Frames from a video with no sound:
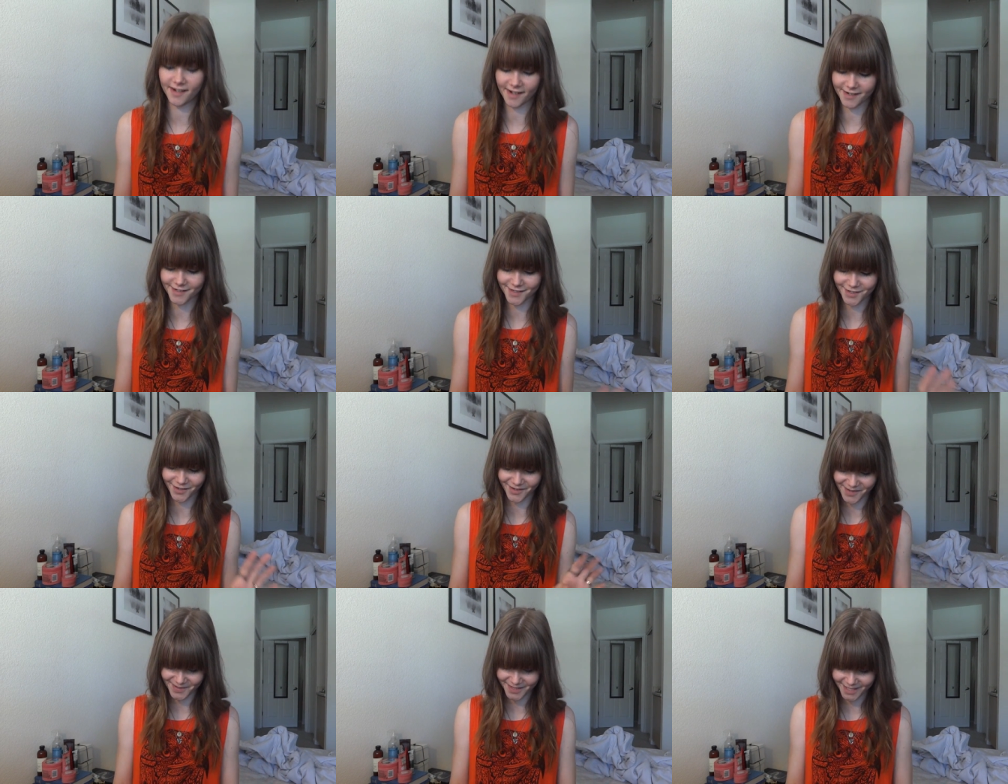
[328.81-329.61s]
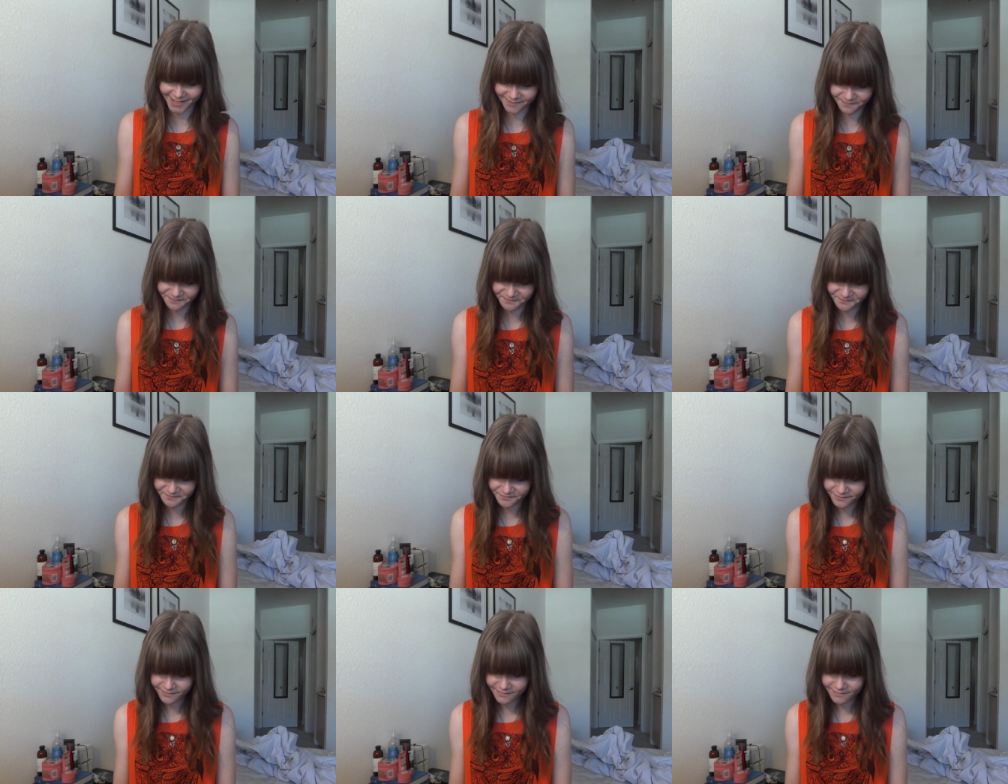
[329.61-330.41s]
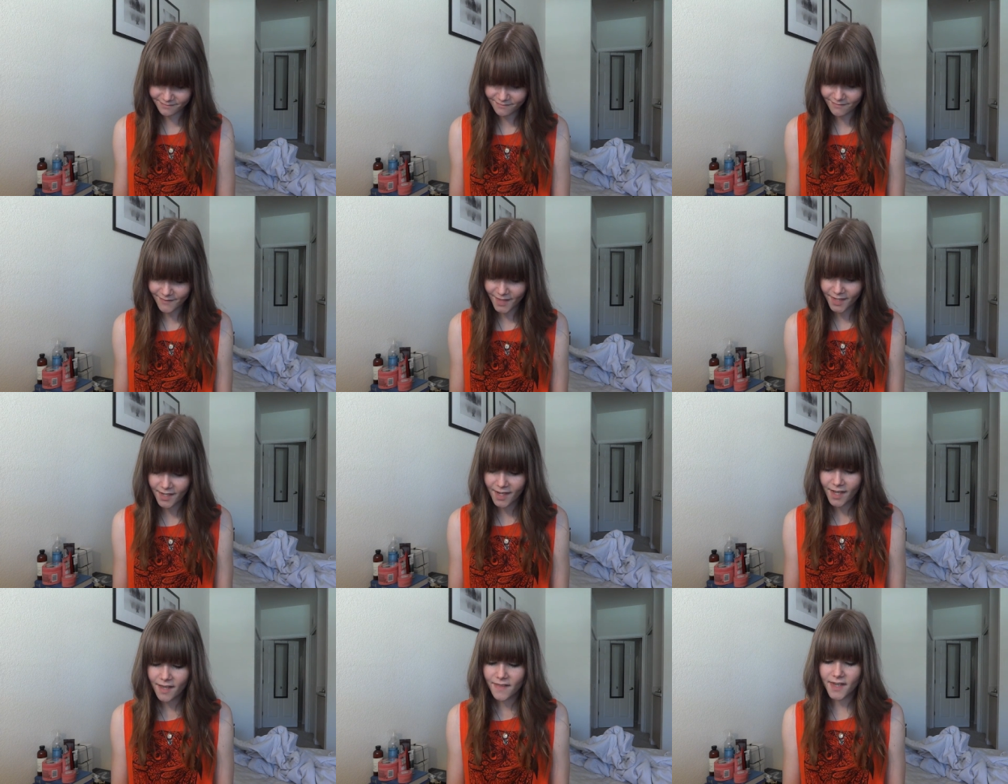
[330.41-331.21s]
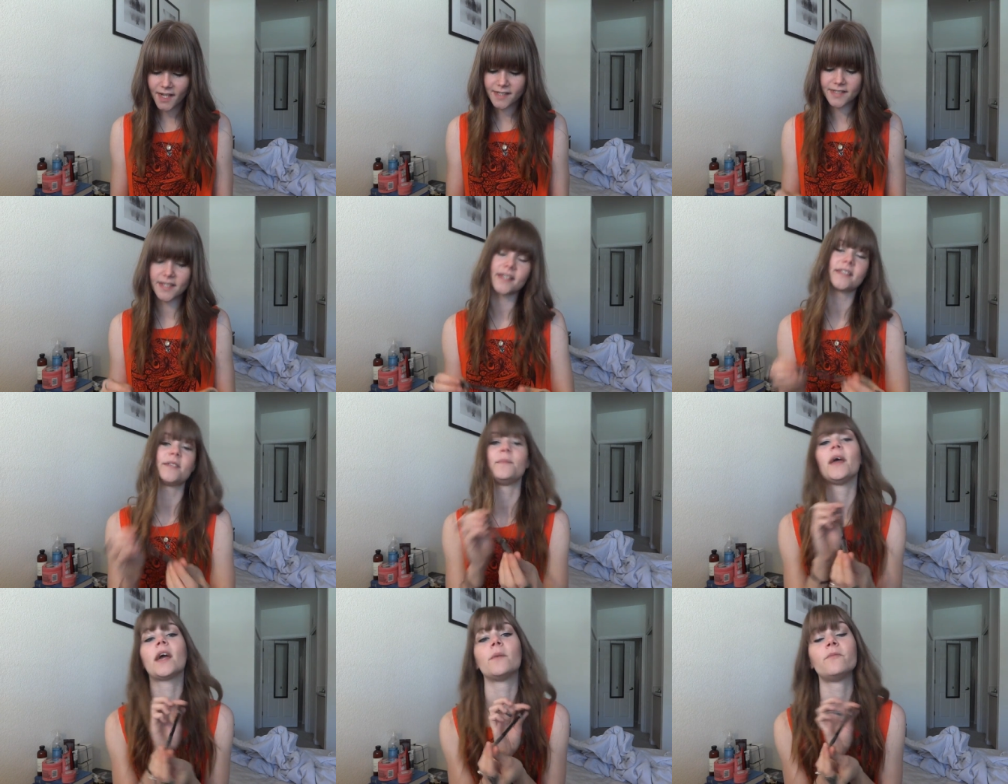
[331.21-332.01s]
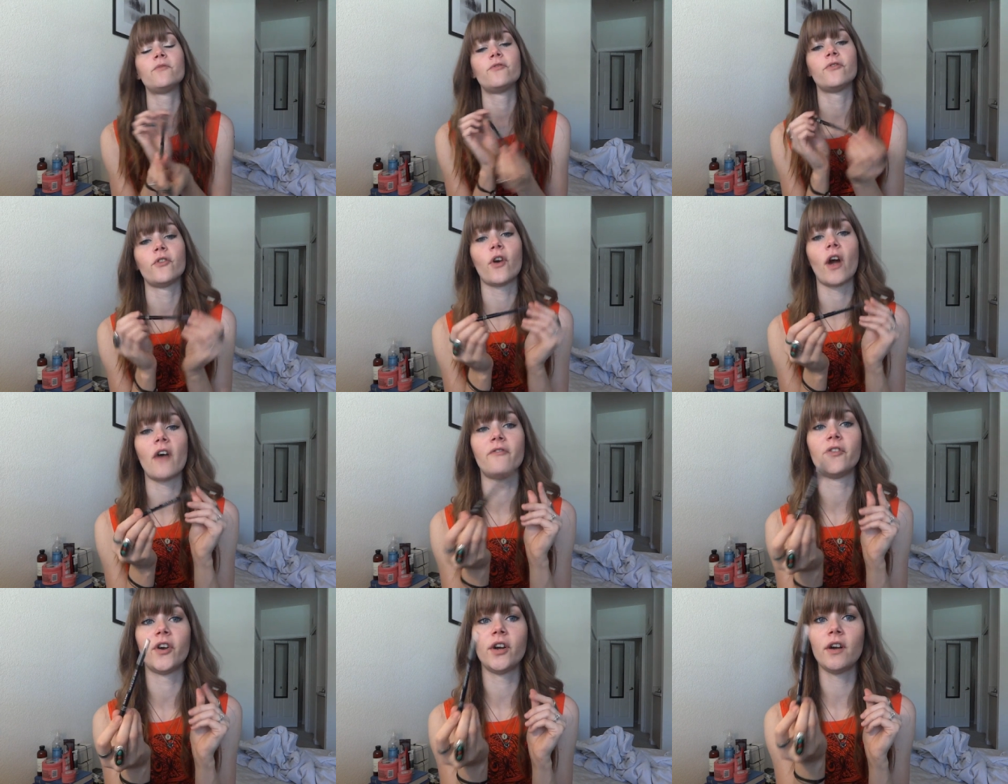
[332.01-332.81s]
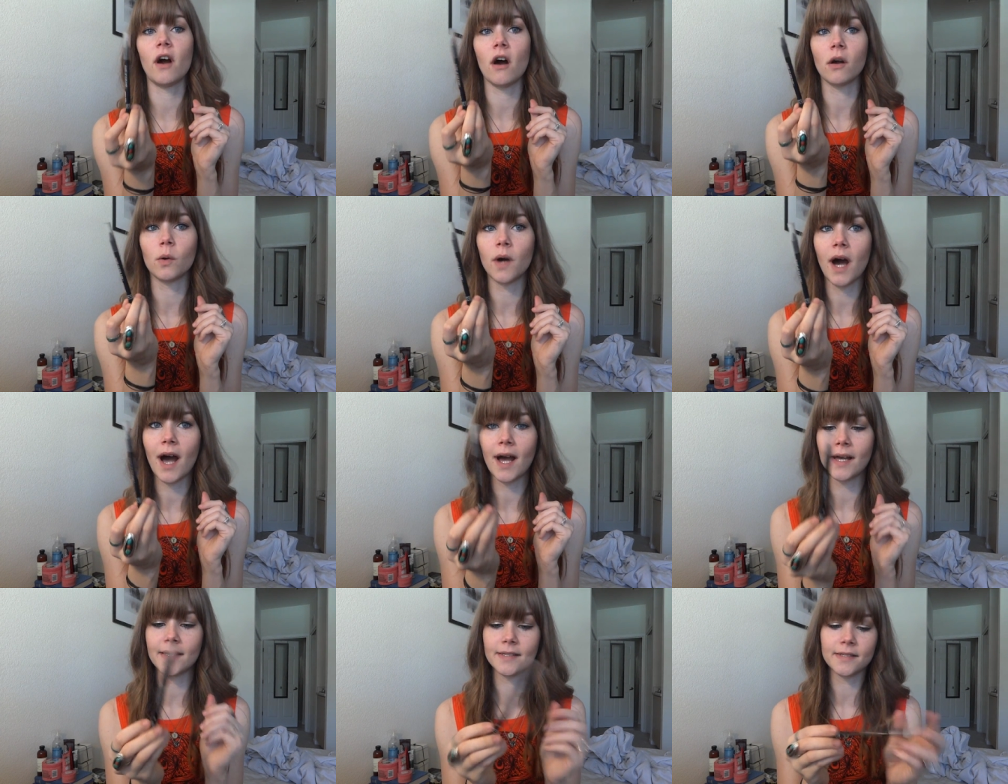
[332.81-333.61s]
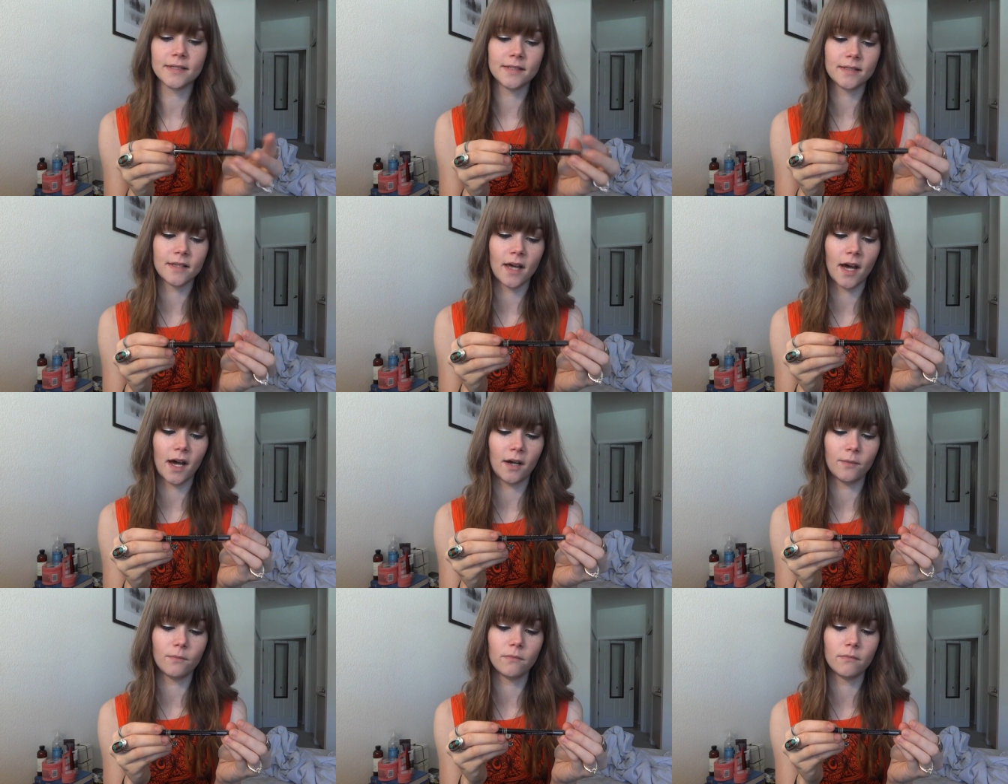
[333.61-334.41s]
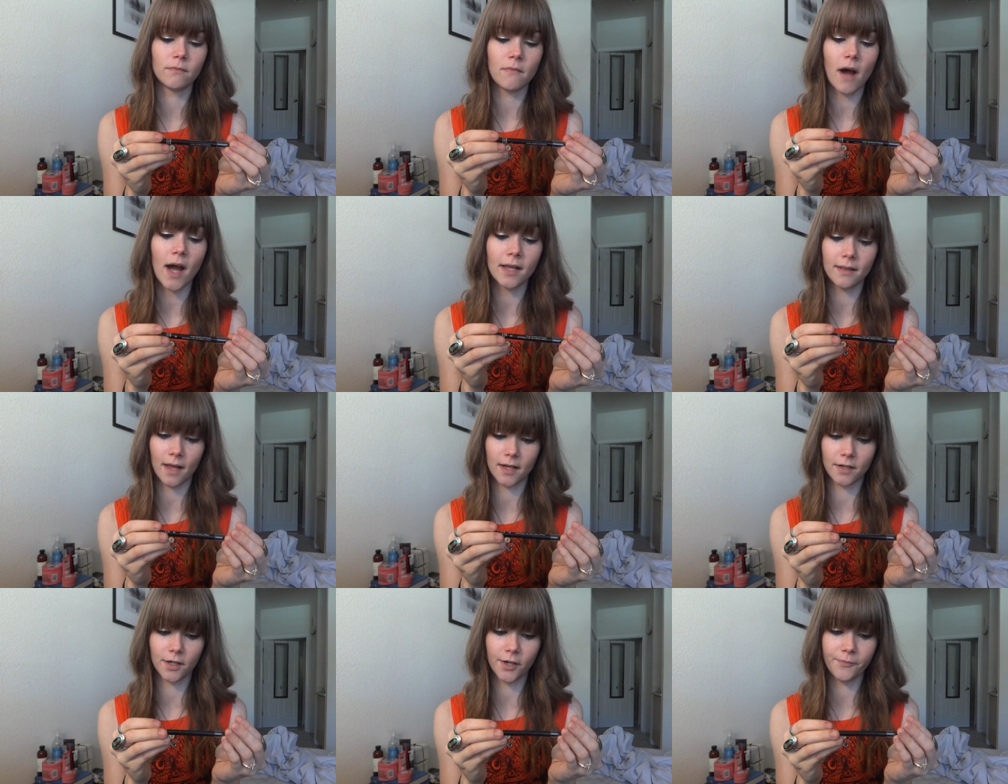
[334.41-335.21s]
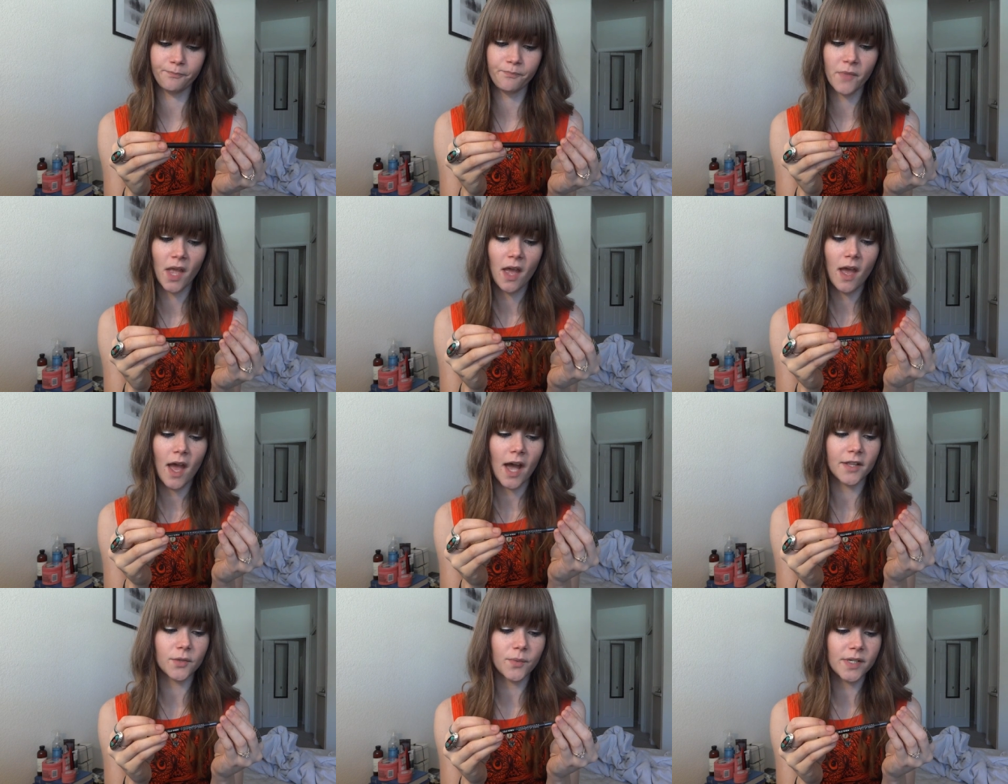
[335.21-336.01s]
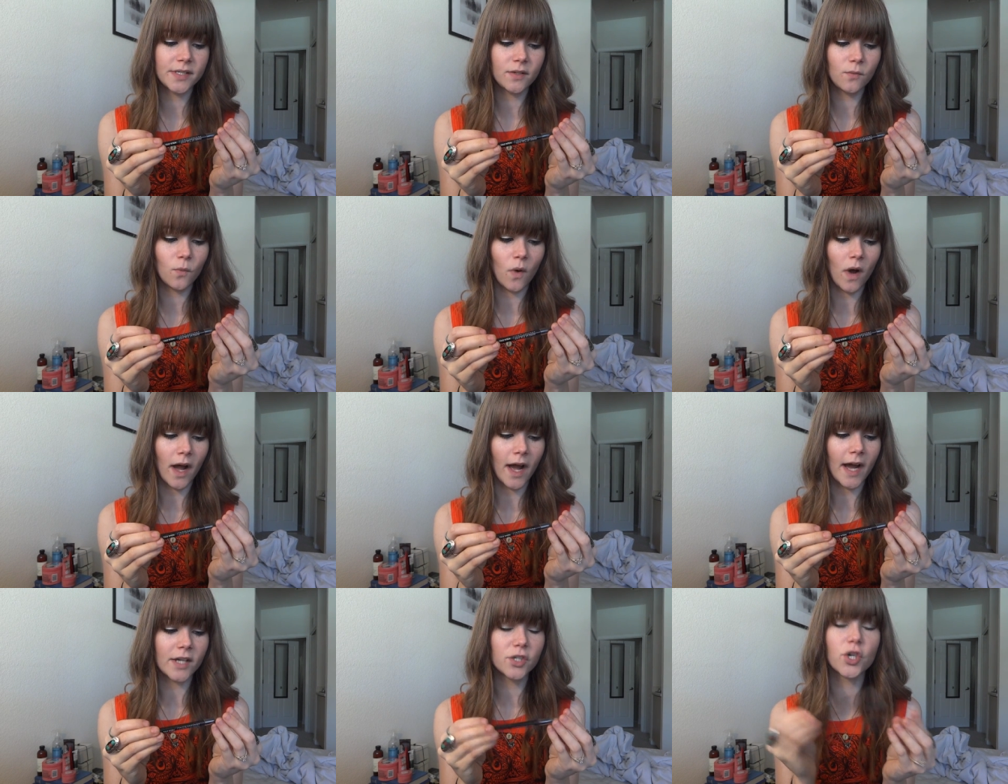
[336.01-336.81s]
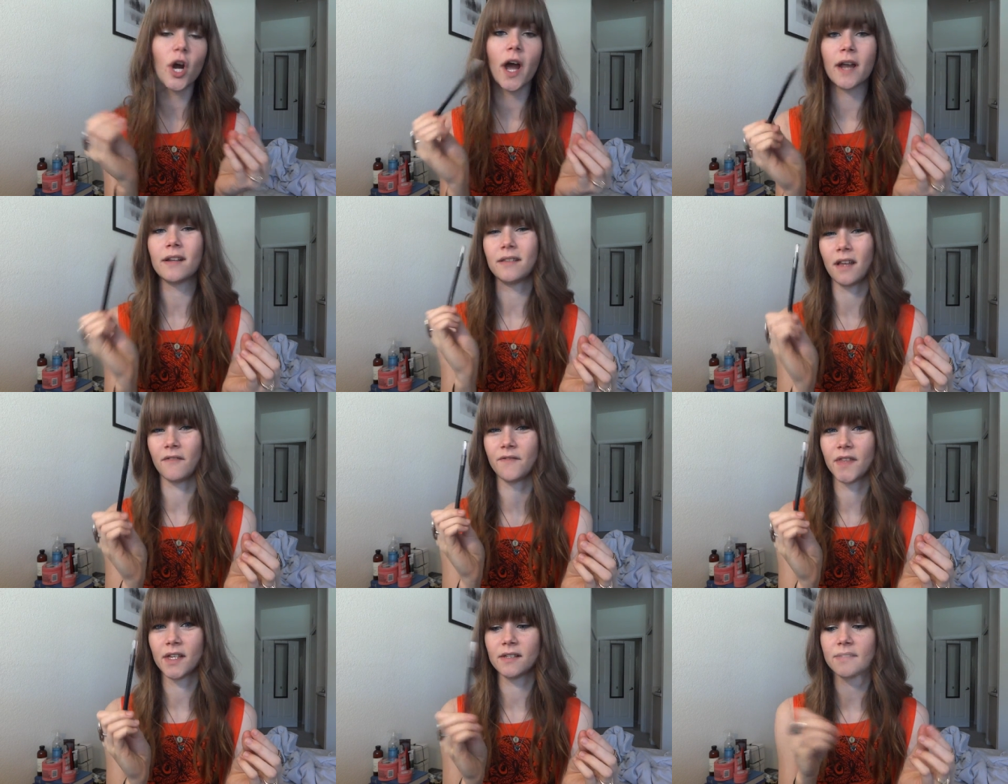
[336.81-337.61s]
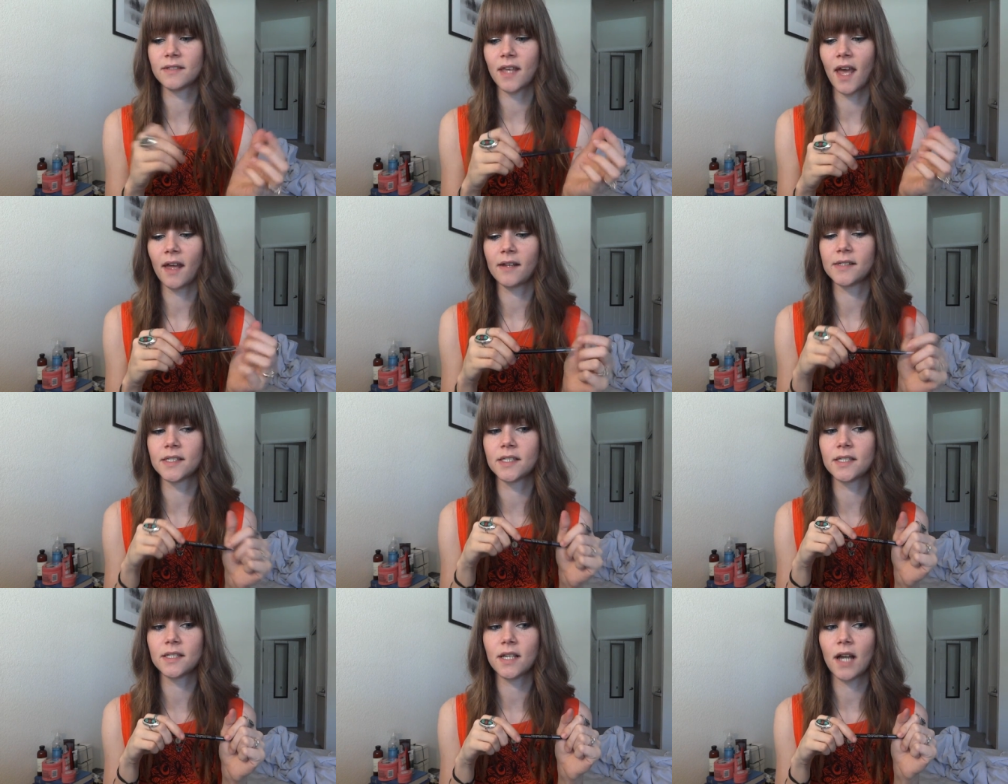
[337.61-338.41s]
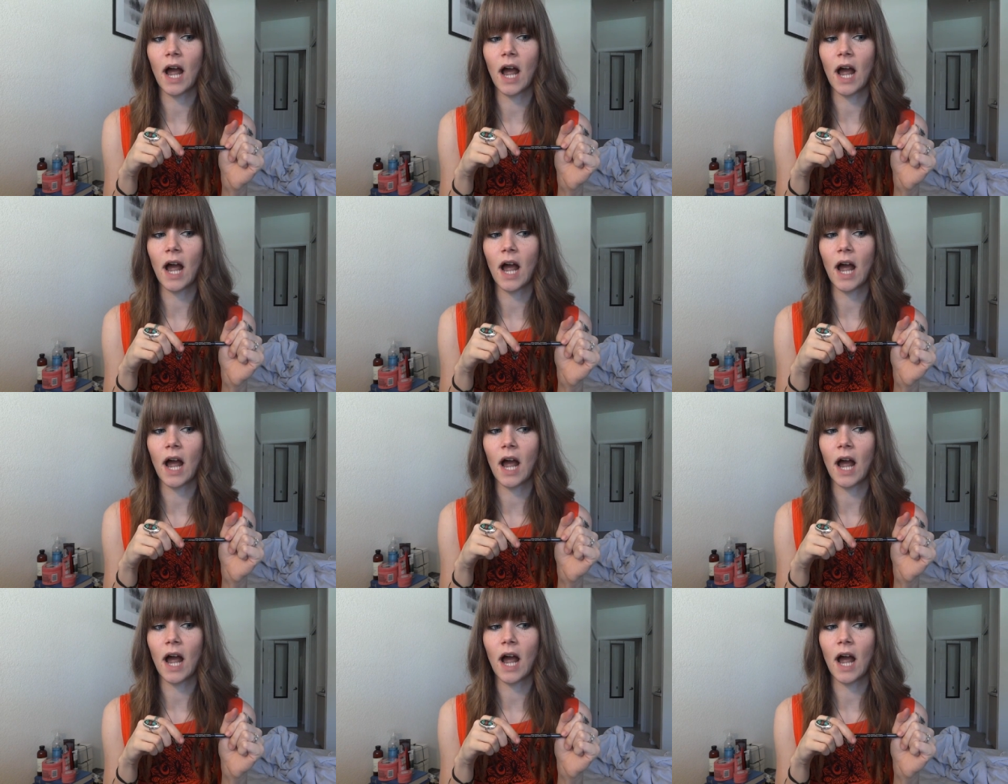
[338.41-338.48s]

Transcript: it. I just don't use it. The next thing is a Makeup Forever Aqua Eyes um, eyeliner. And the reason why I try to love this, and